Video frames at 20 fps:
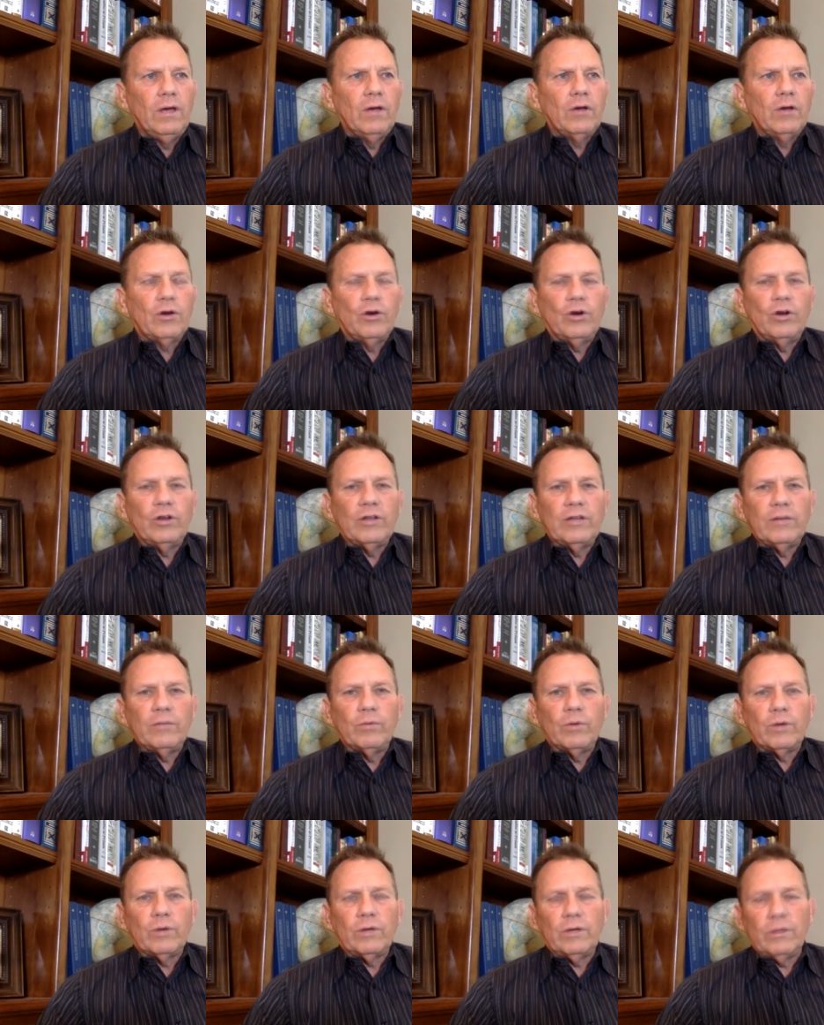currently
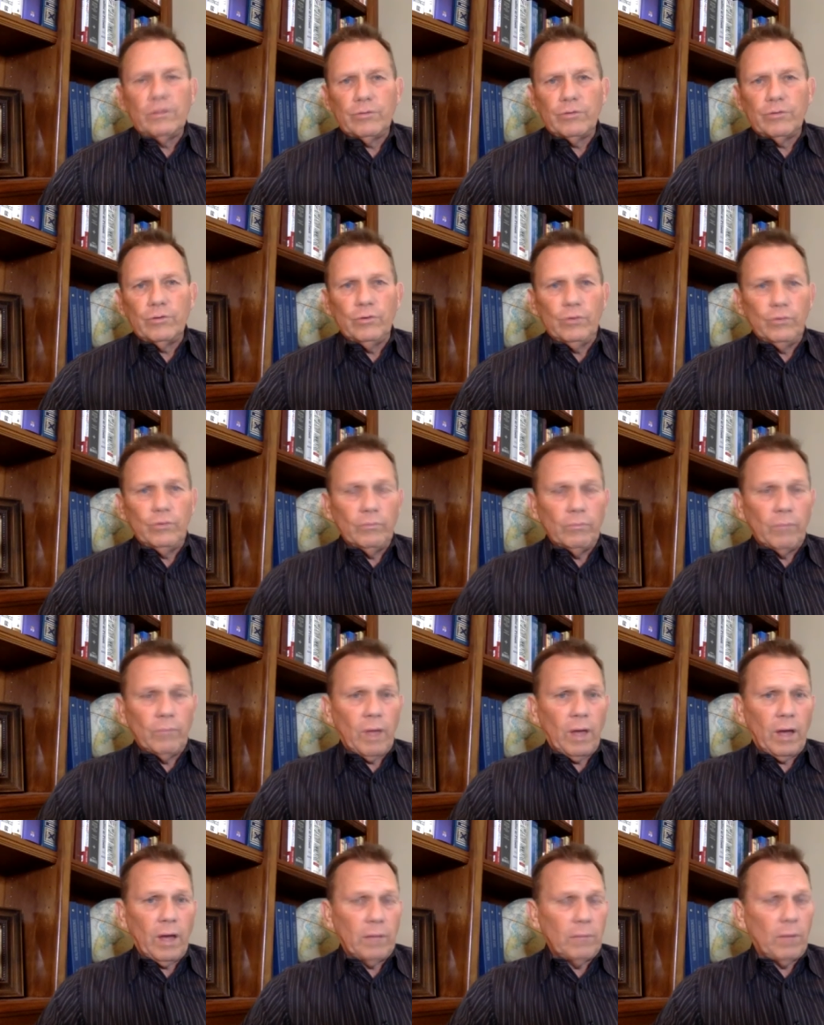working through
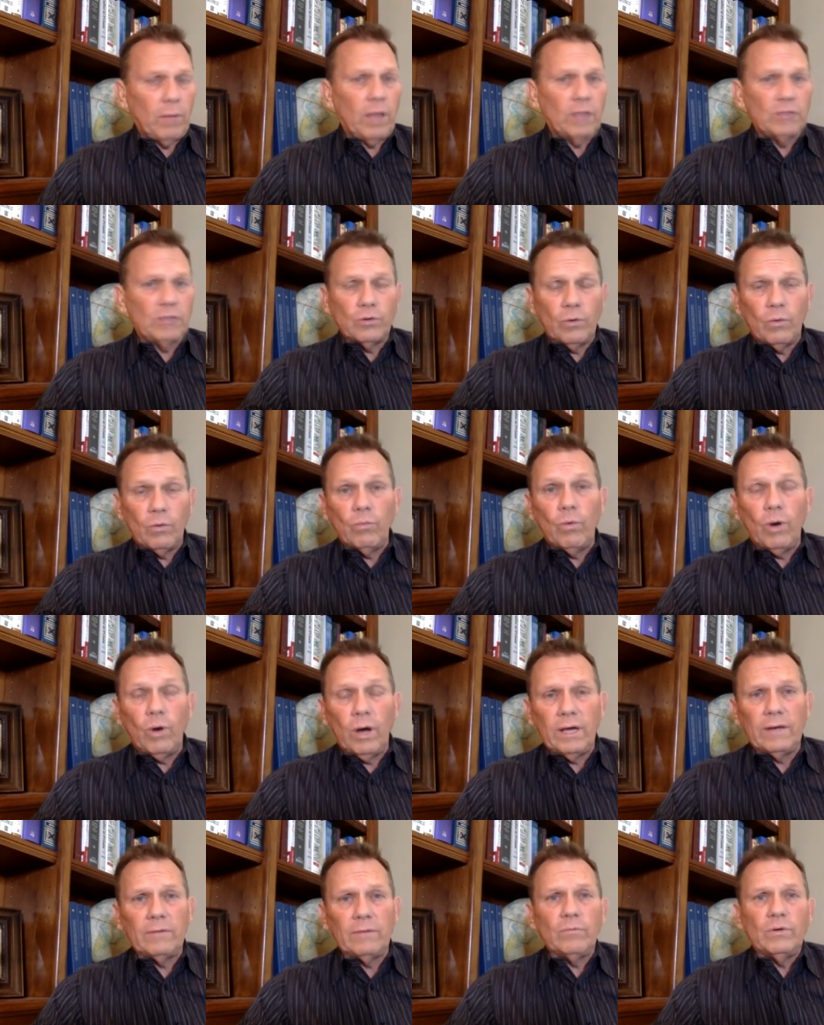uh, module
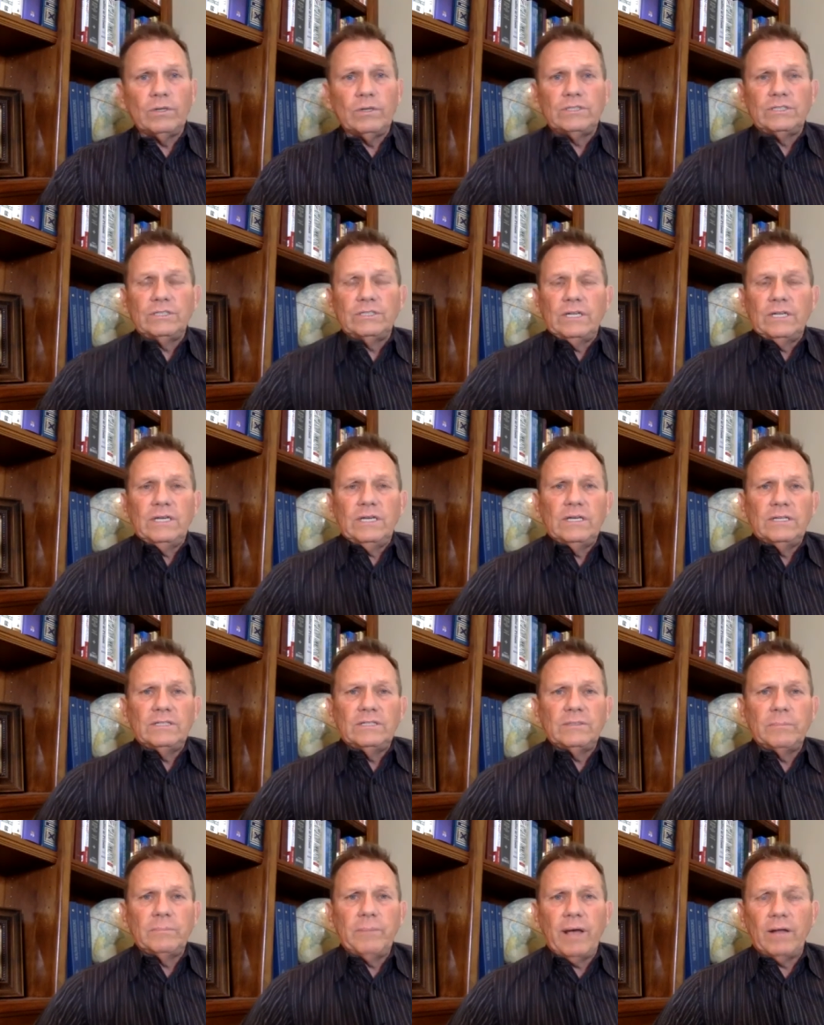one, which is
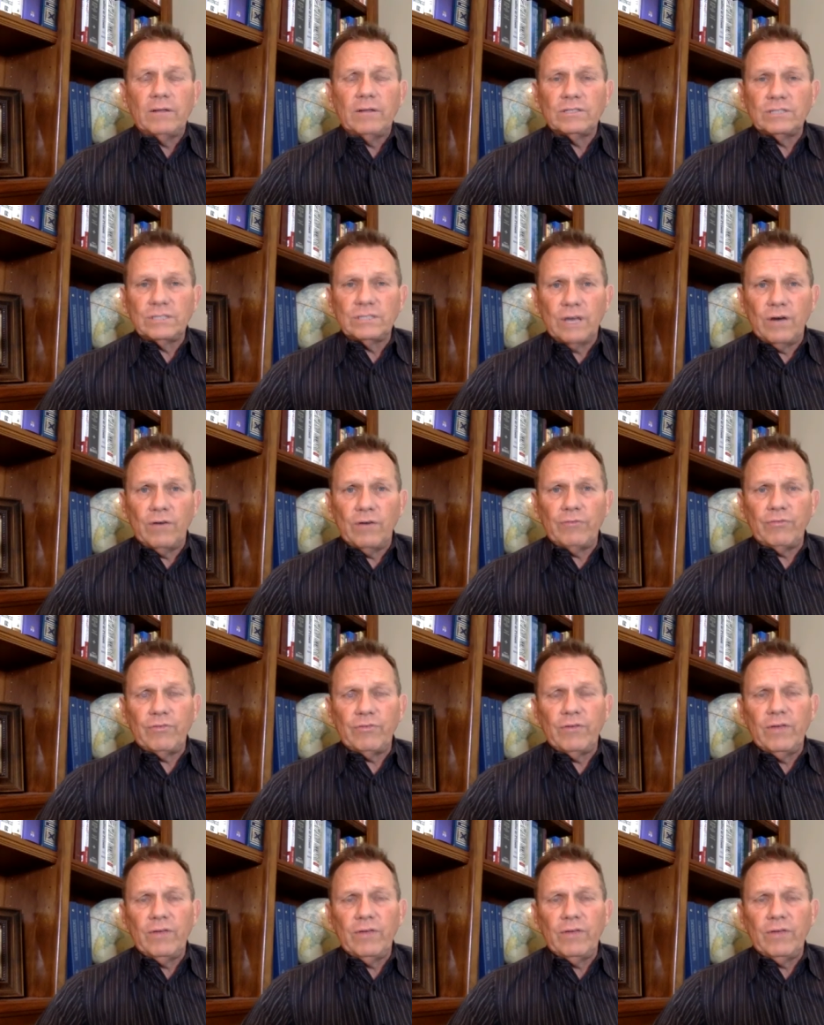about self